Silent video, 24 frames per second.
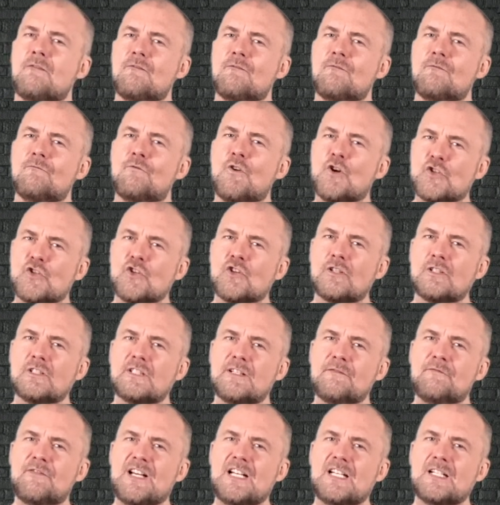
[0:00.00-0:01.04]
Vertical
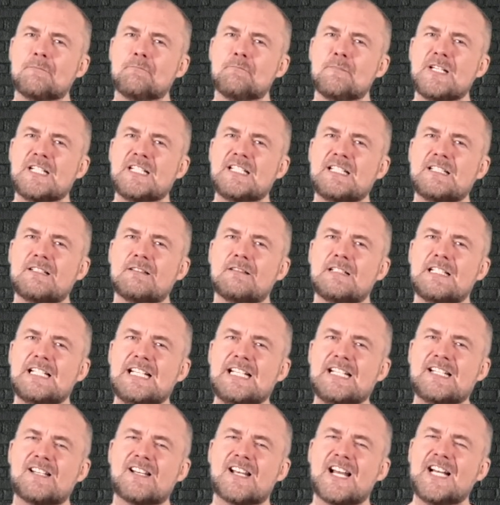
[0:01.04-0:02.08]
development
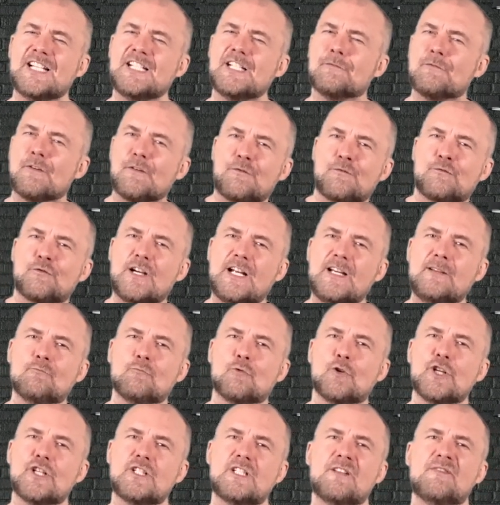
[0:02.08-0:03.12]
is kind of a
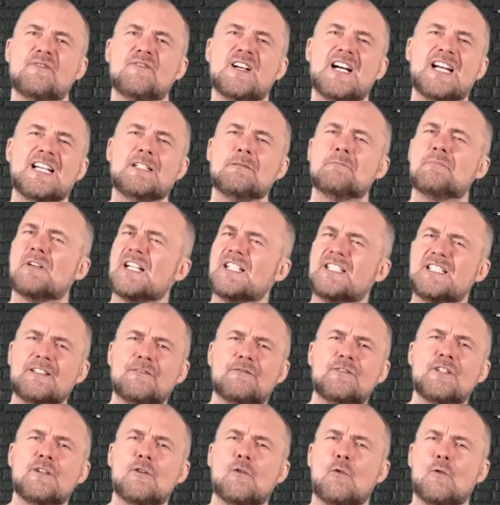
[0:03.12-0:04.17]
framework defined by
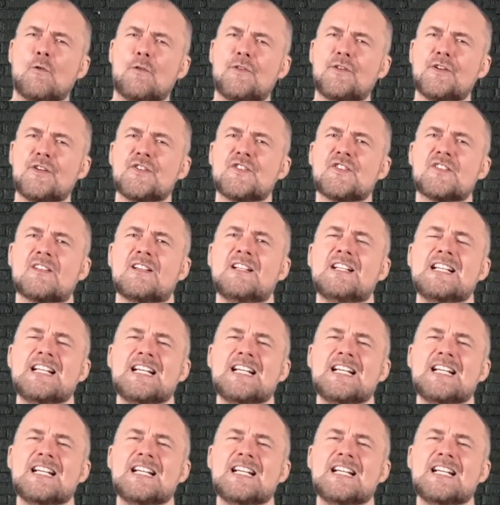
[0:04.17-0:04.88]
different authors,